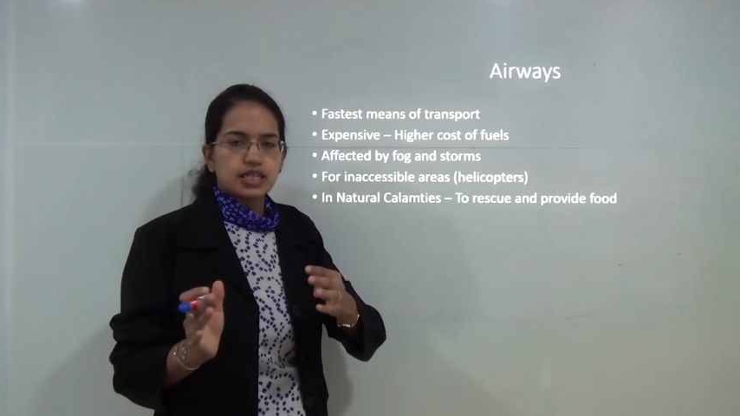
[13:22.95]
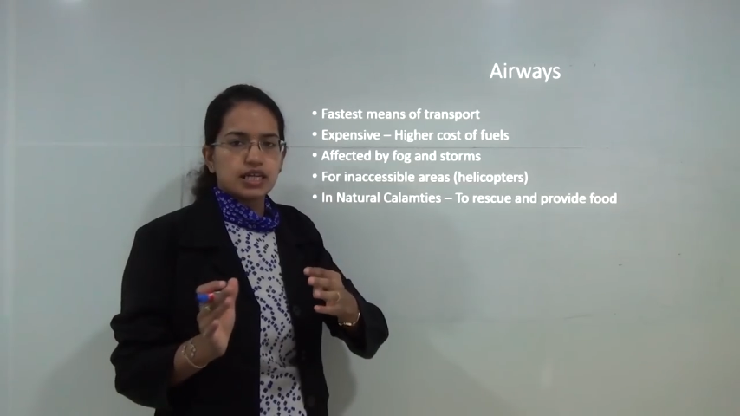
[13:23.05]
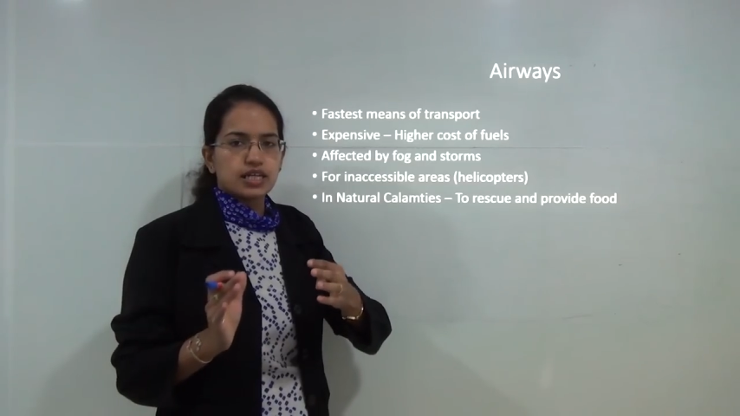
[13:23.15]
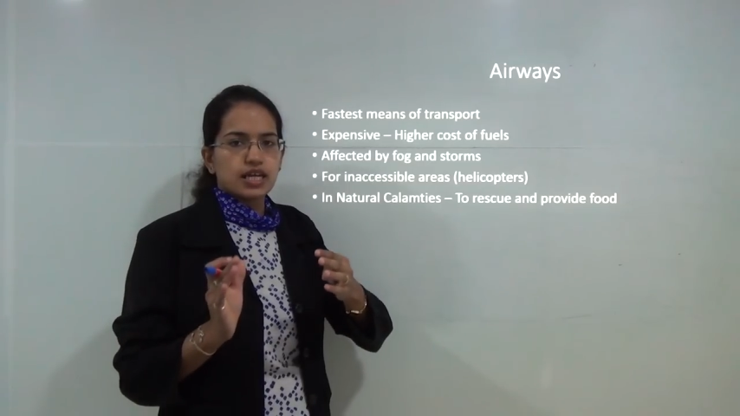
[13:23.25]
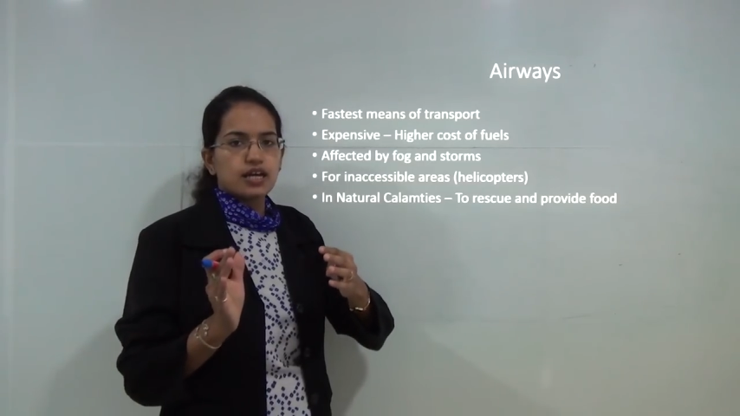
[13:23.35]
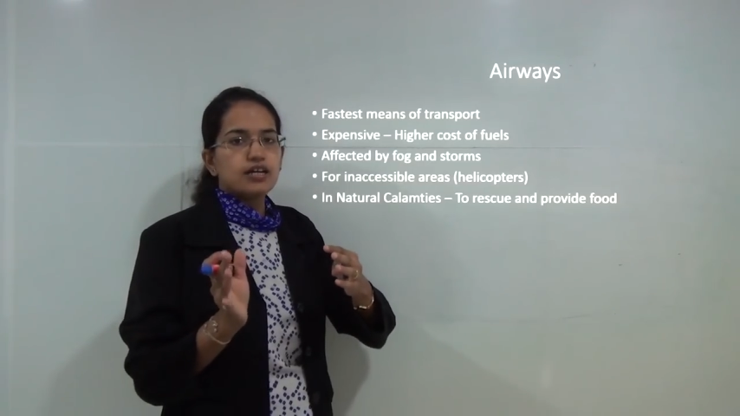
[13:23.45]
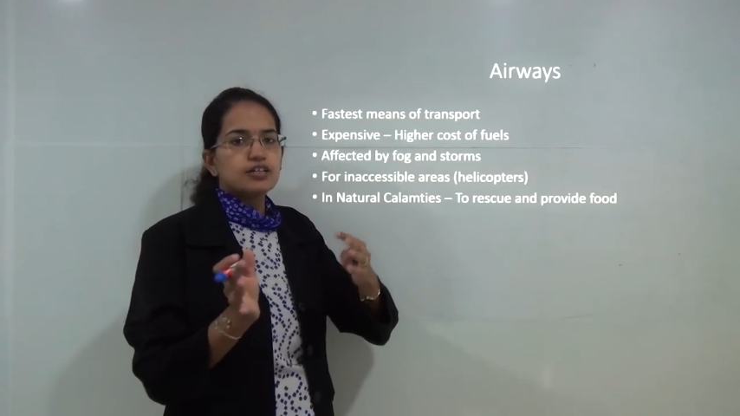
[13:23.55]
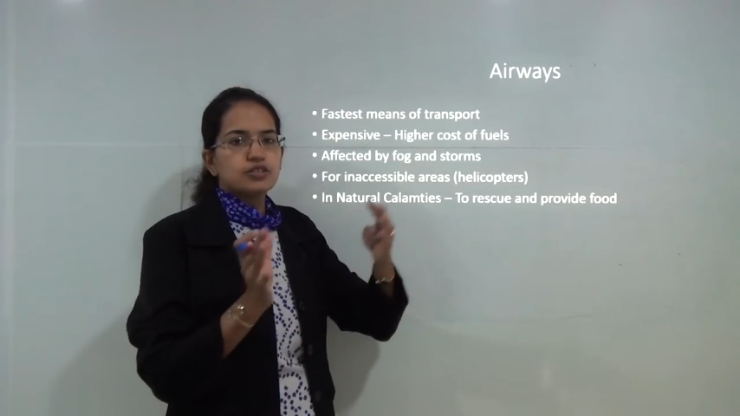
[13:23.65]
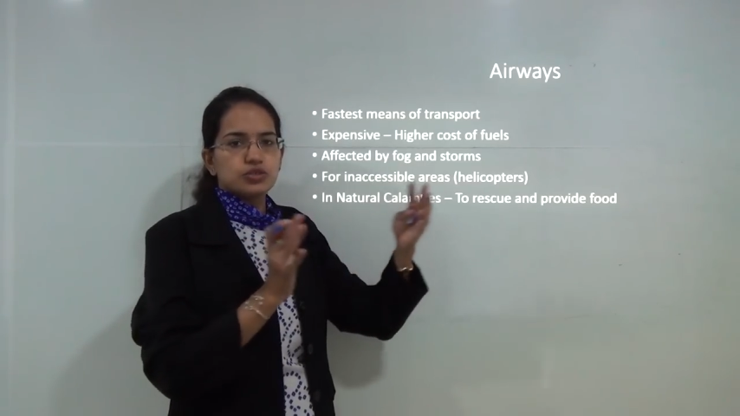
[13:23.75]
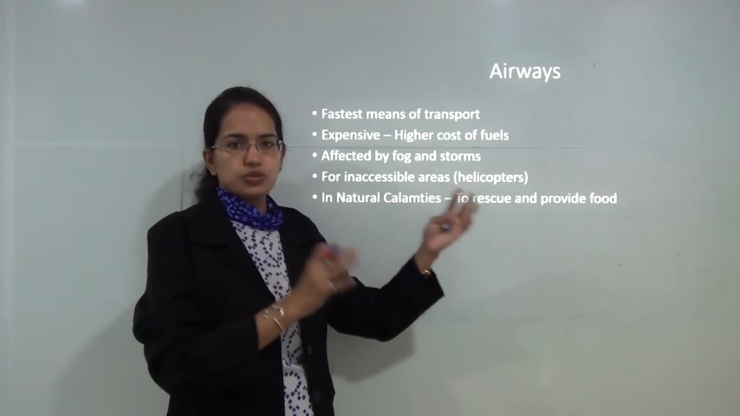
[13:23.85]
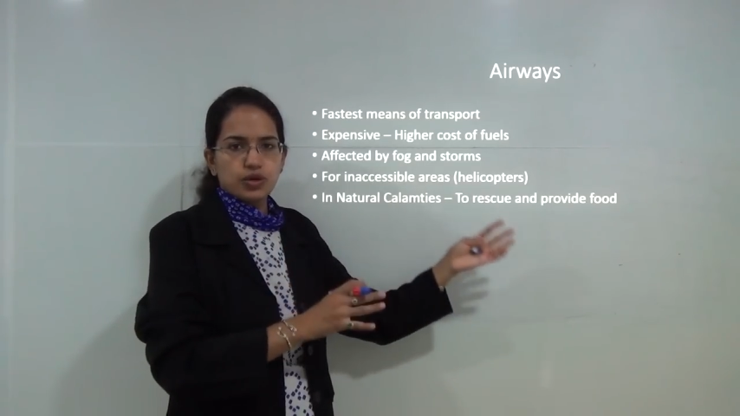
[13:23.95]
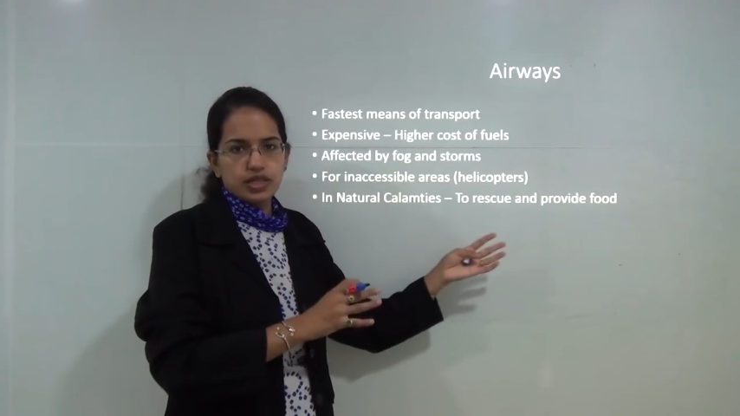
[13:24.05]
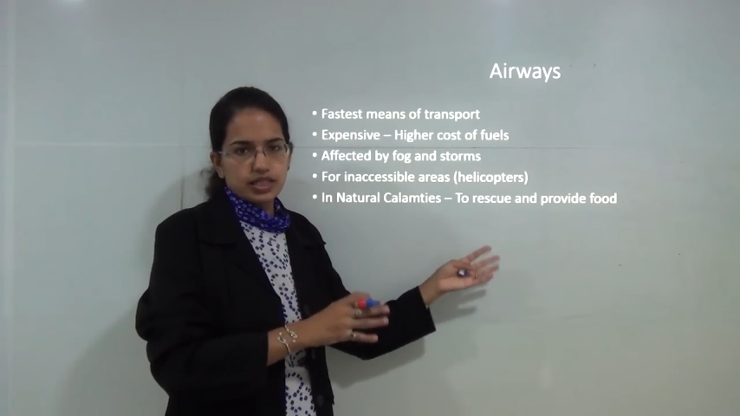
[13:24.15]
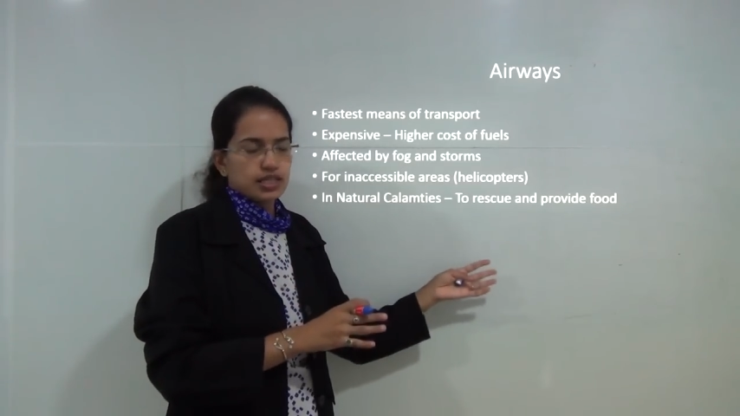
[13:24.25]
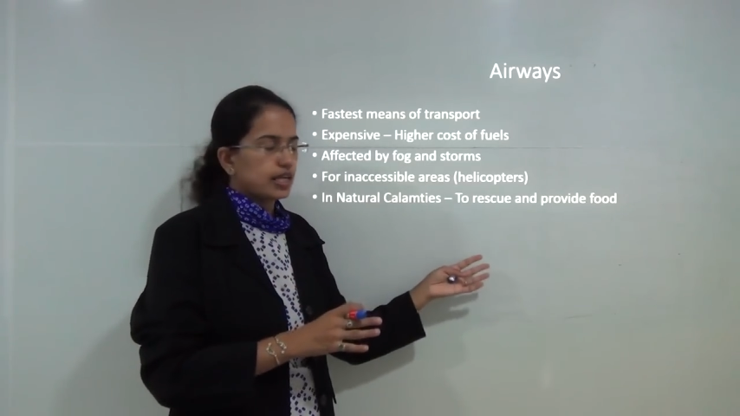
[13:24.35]
area to
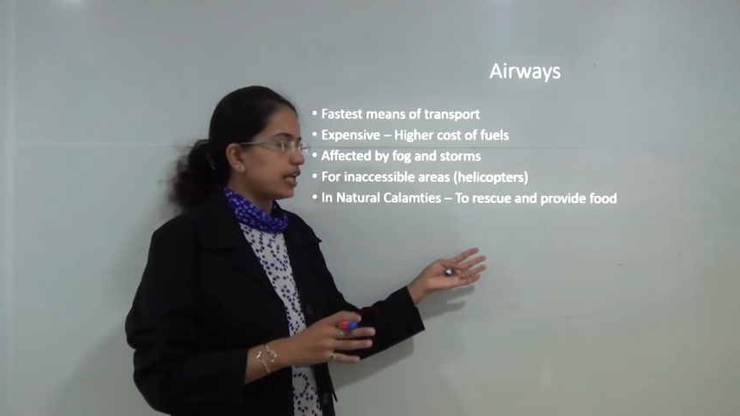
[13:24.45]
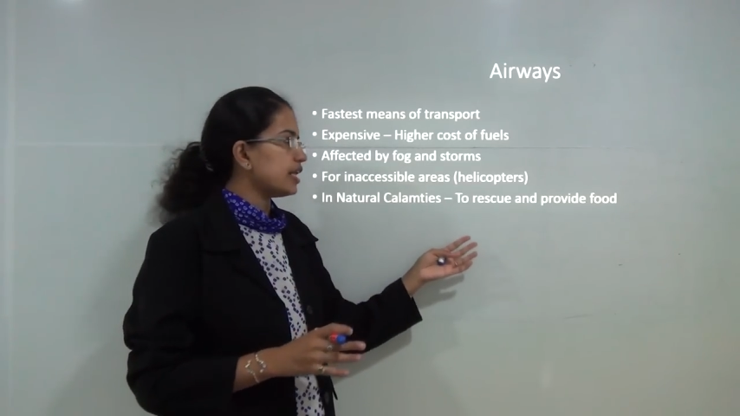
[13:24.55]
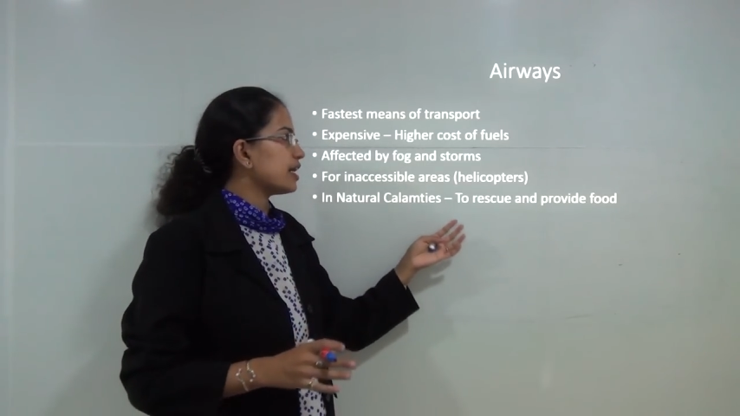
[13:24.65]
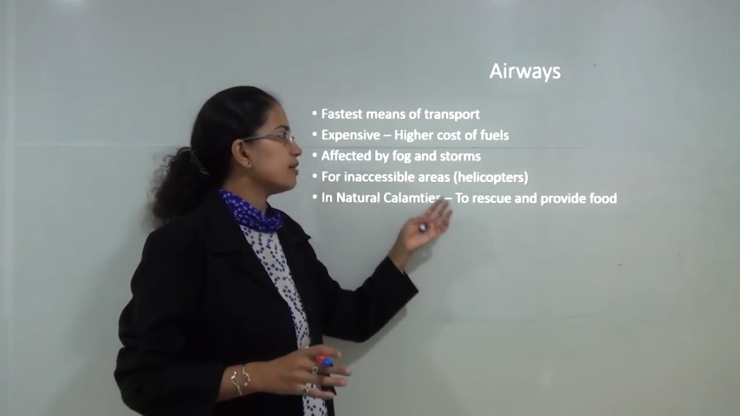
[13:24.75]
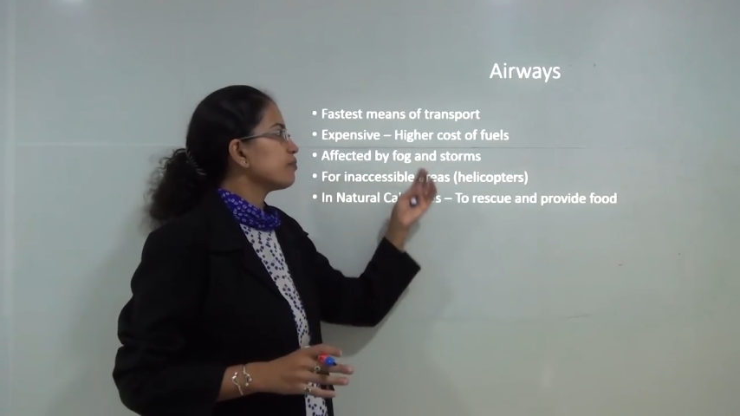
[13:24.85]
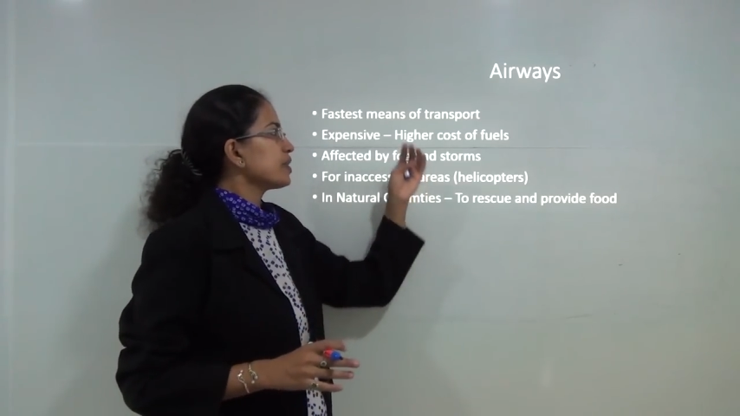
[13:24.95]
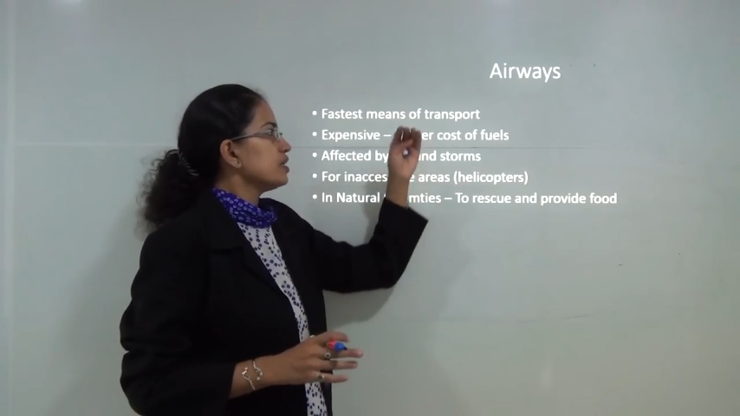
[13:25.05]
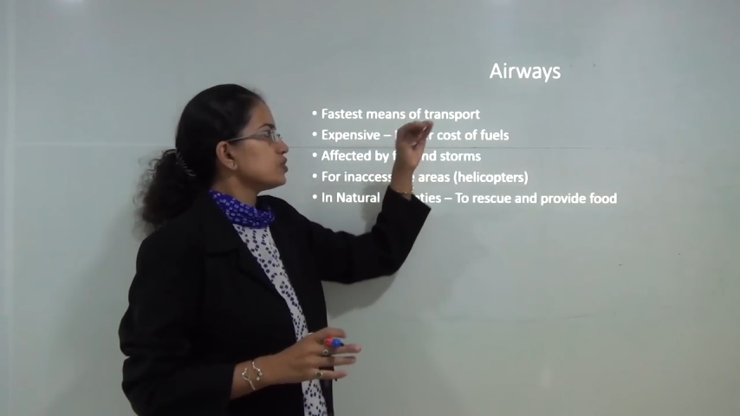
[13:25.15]
another area.